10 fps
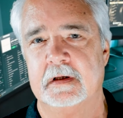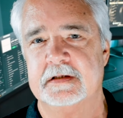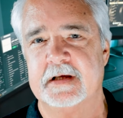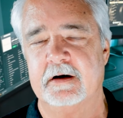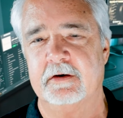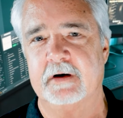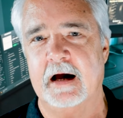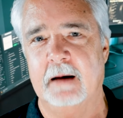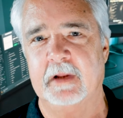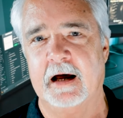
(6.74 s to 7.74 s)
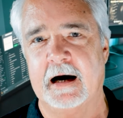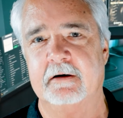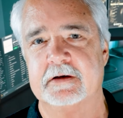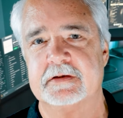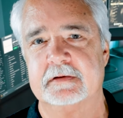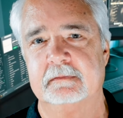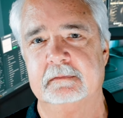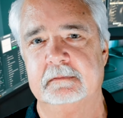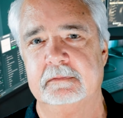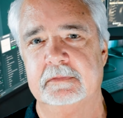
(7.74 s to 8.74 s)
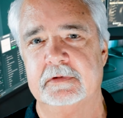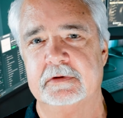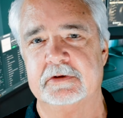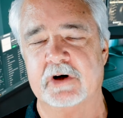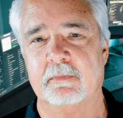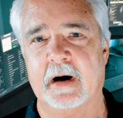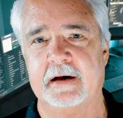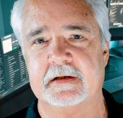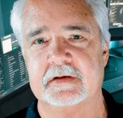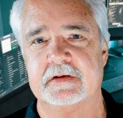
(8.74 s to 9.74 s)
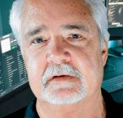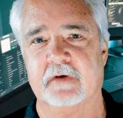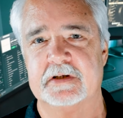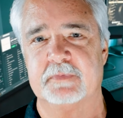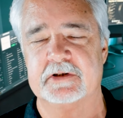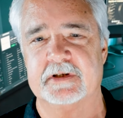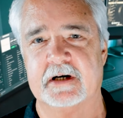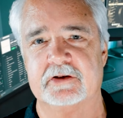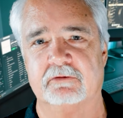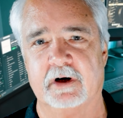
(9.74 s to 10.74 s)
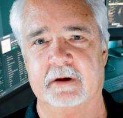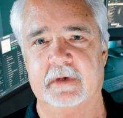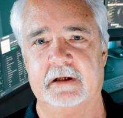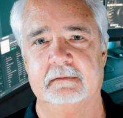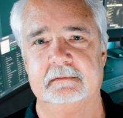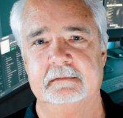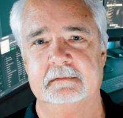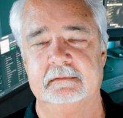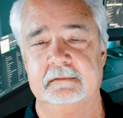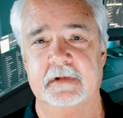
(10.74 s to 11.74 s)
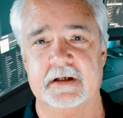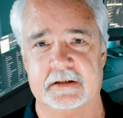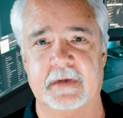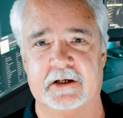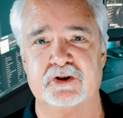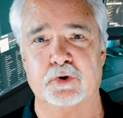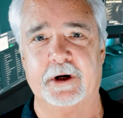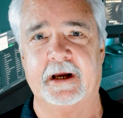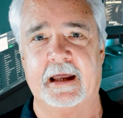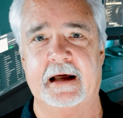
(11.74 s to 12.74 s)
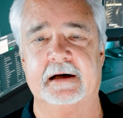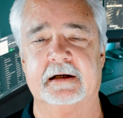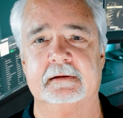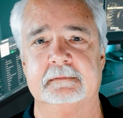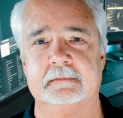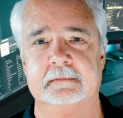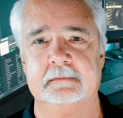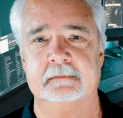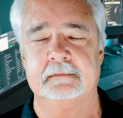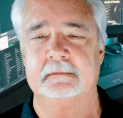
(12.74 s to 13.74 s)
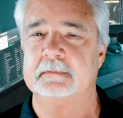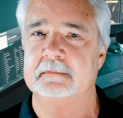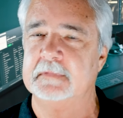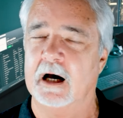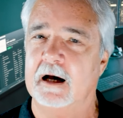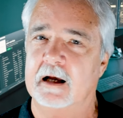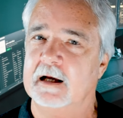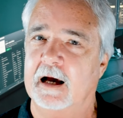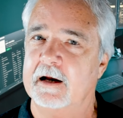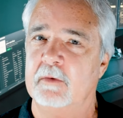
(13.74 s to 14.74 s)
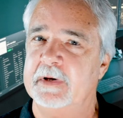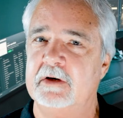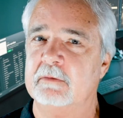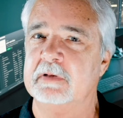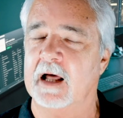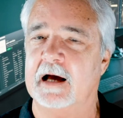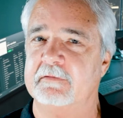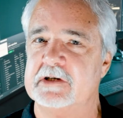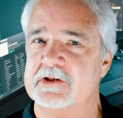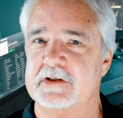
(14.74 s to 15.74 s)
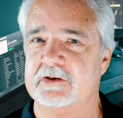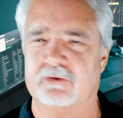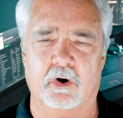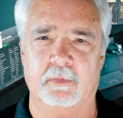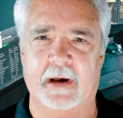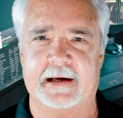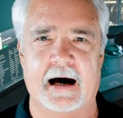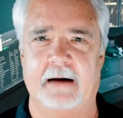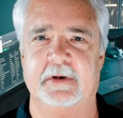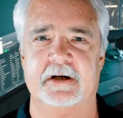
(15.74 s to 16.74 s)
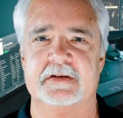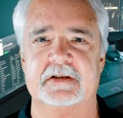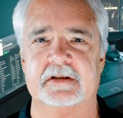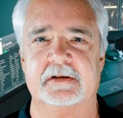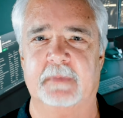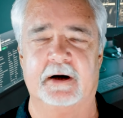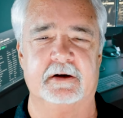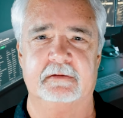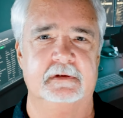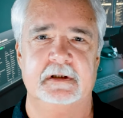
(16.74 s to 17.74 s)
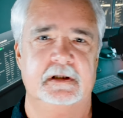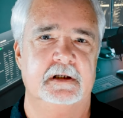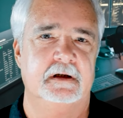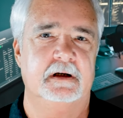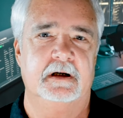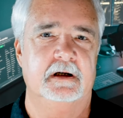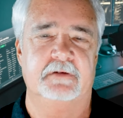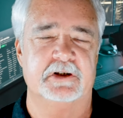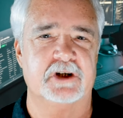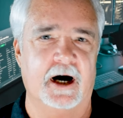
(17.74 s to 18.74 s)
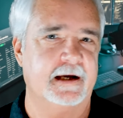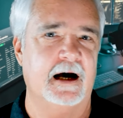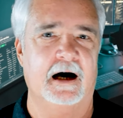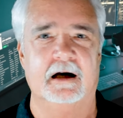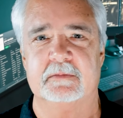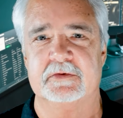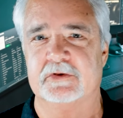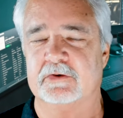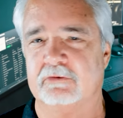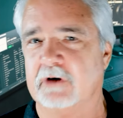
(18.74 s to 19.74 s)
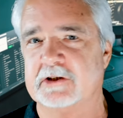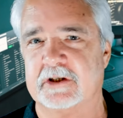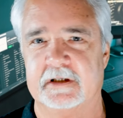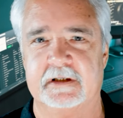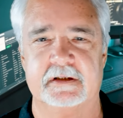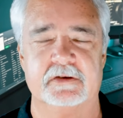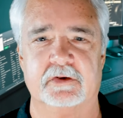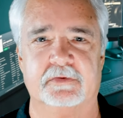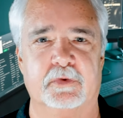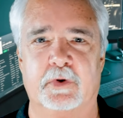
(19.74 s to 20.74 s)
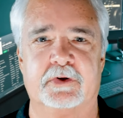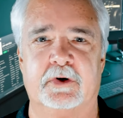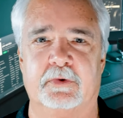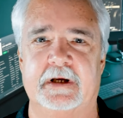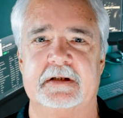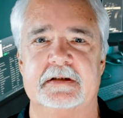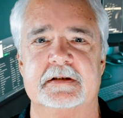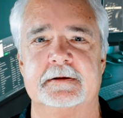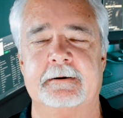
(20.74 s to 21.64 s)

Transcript: Senator Kamala Harris, Joe Biden's vice presidential running mate, is a Manchurian candidate. Now, I don't mean to imply that she's controlled by communists, by the Chi-Coms or the Russians or the North Koreans.